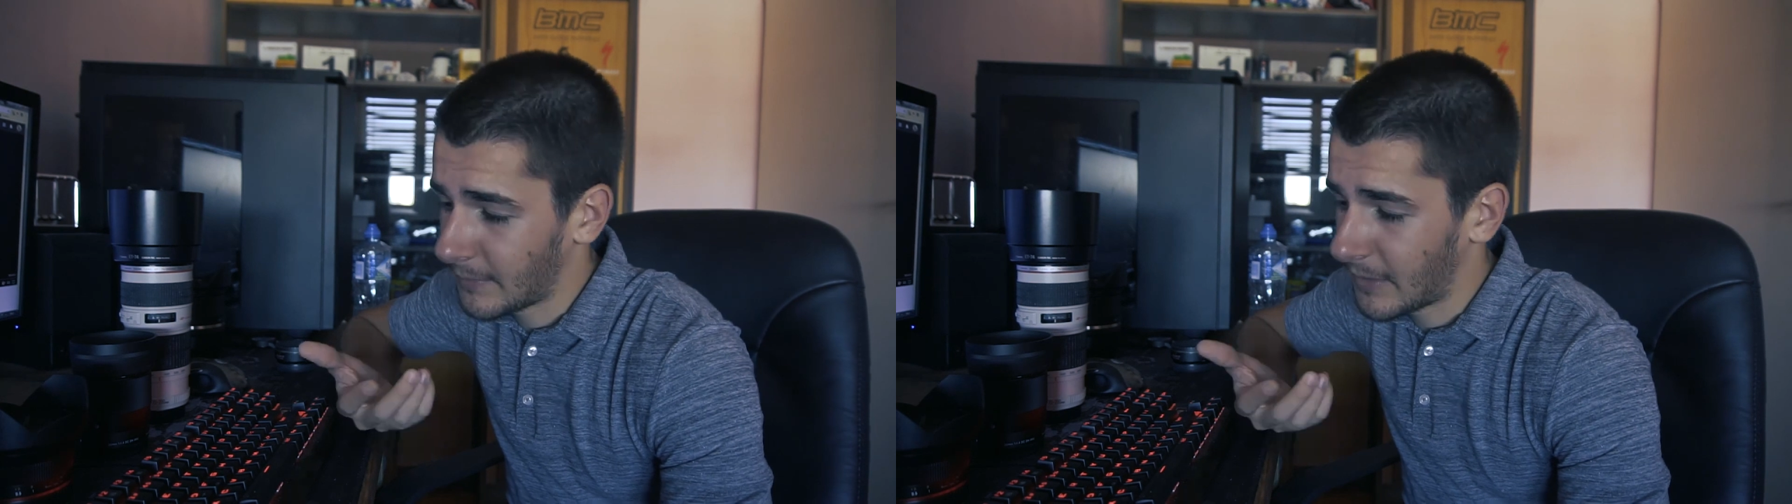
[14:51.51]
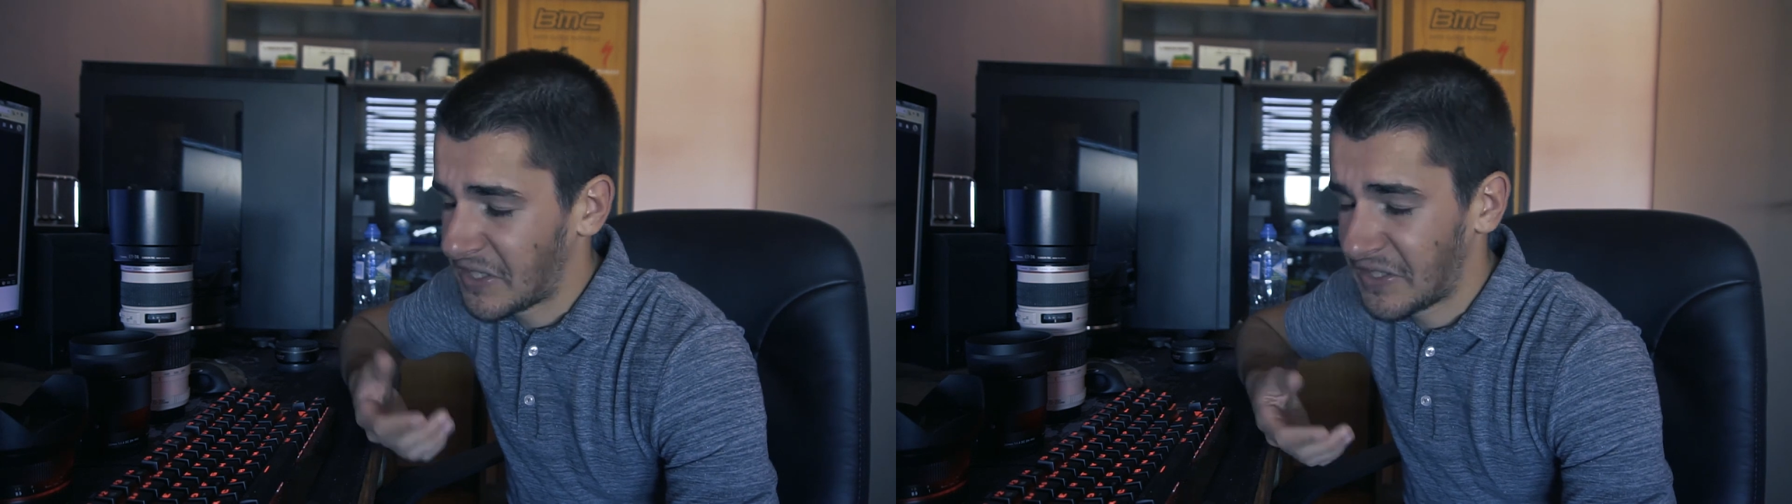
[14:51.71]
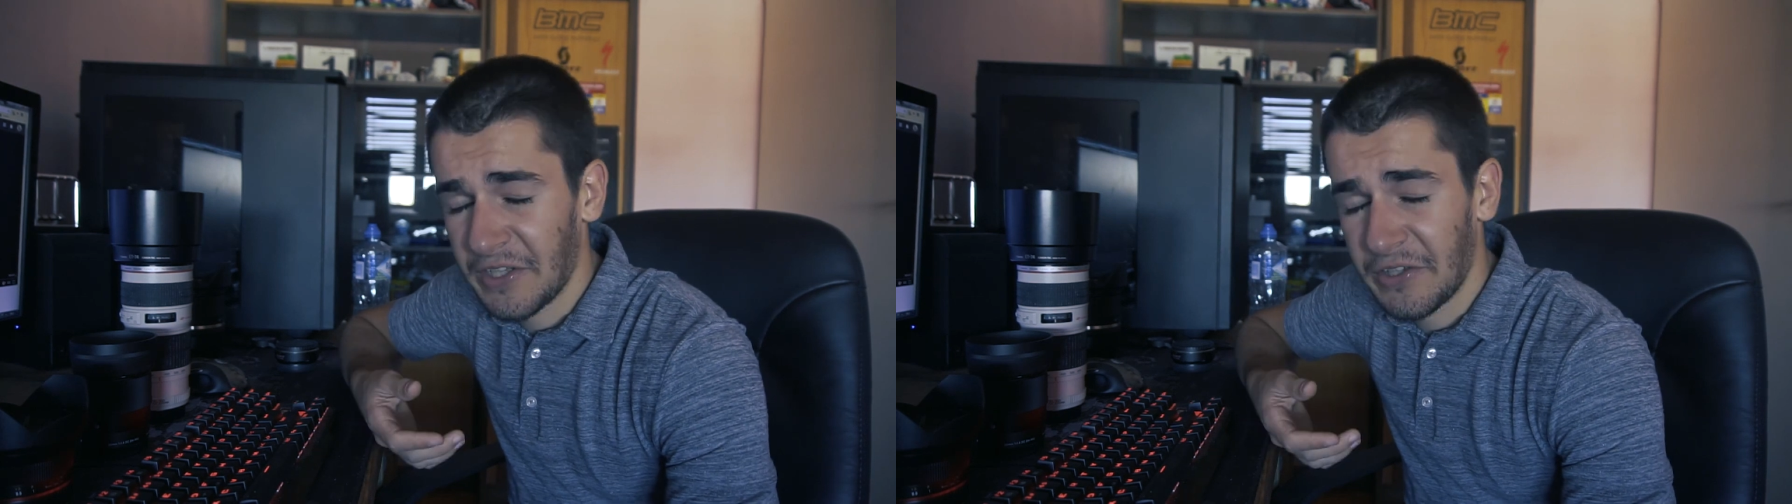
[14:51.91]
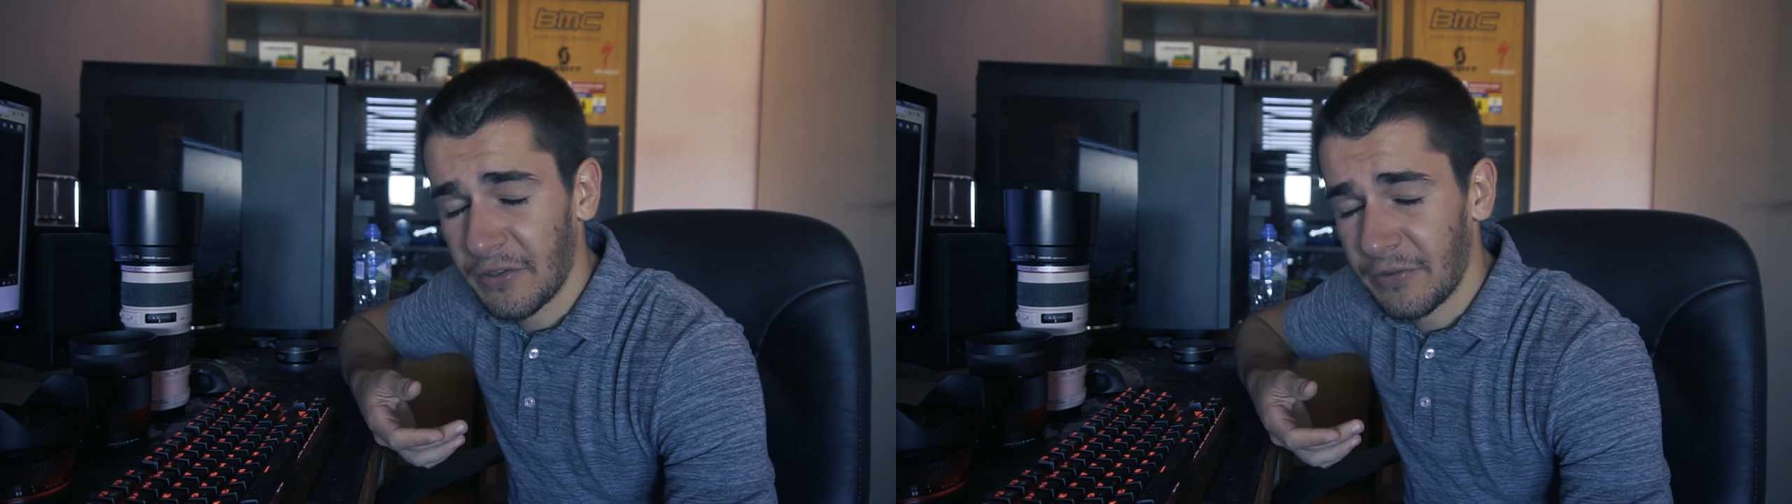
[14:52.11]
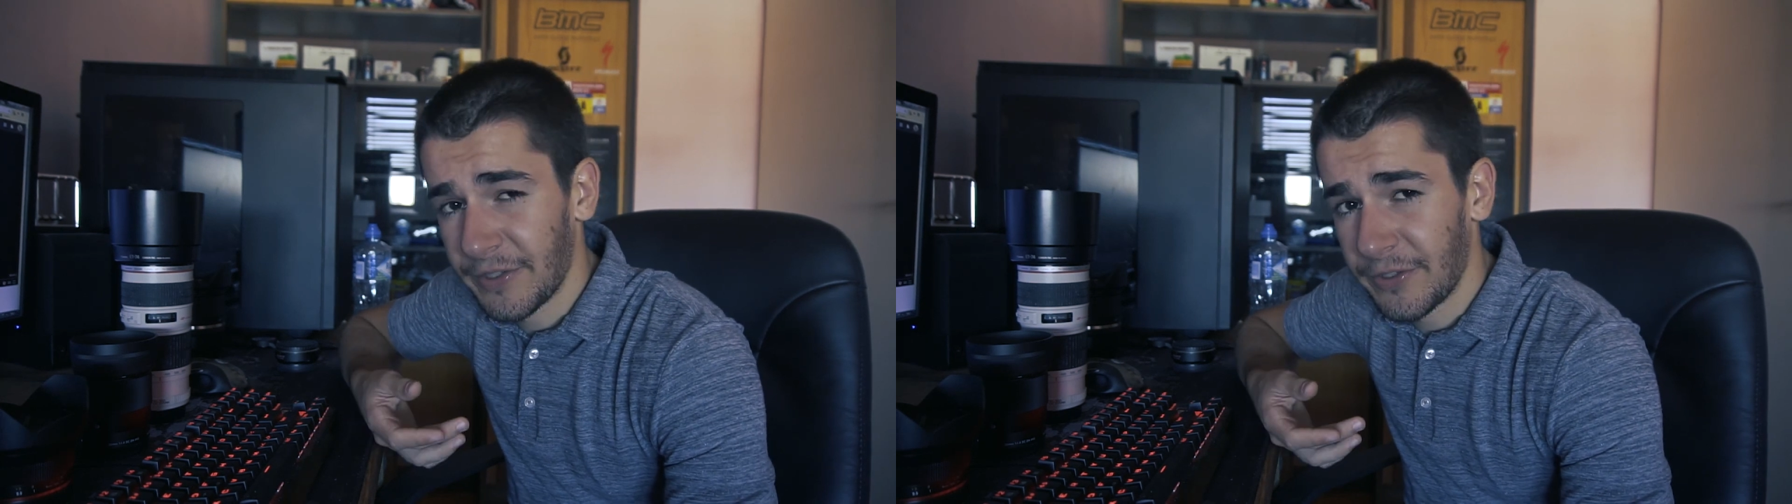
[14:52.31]
Guys, that's
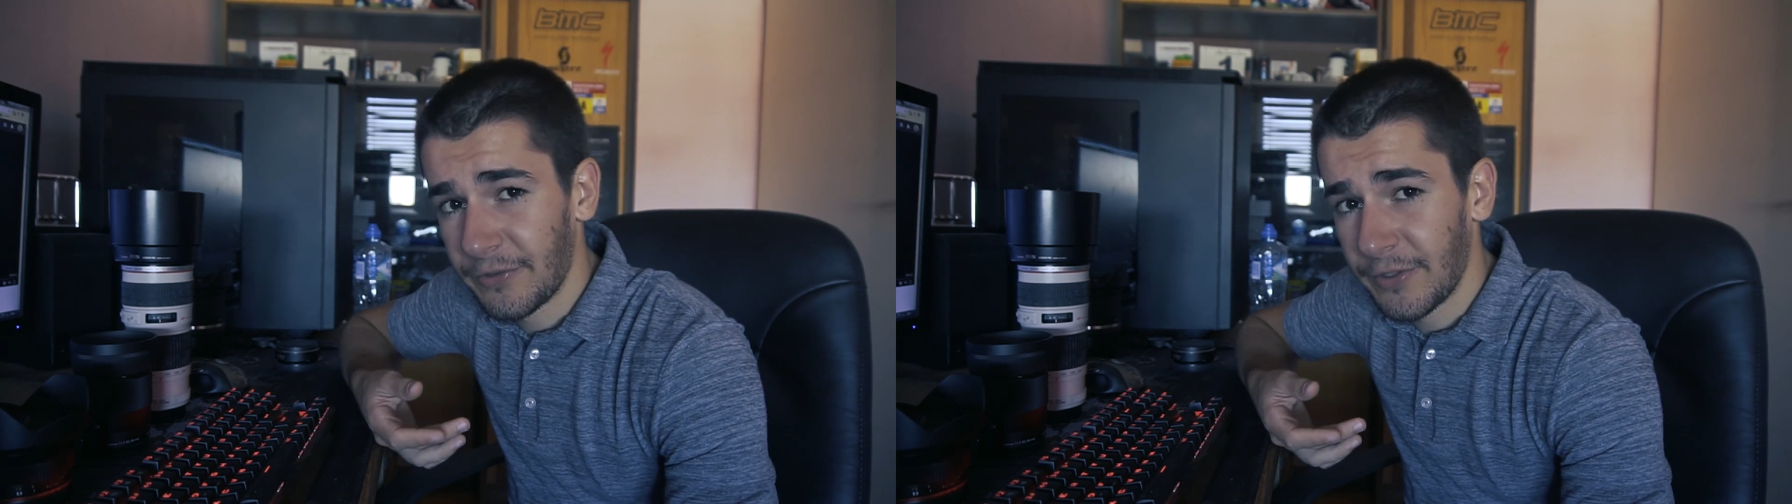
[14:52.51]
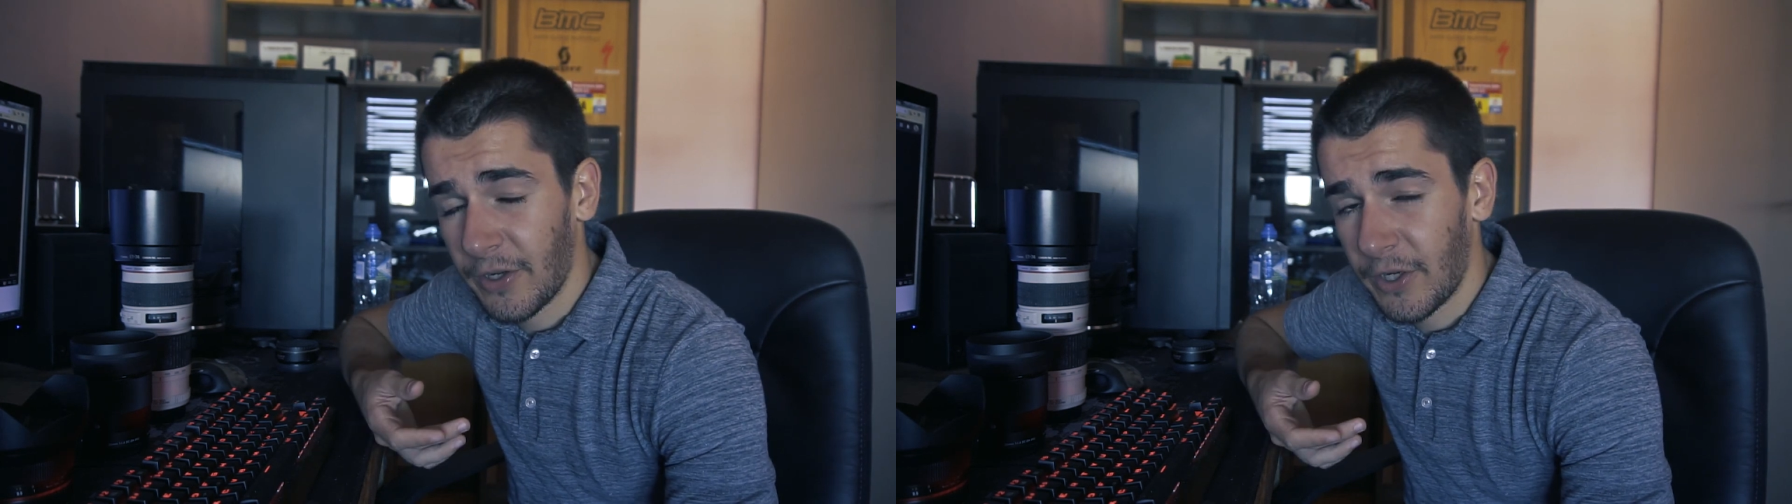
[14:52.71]
all for this video.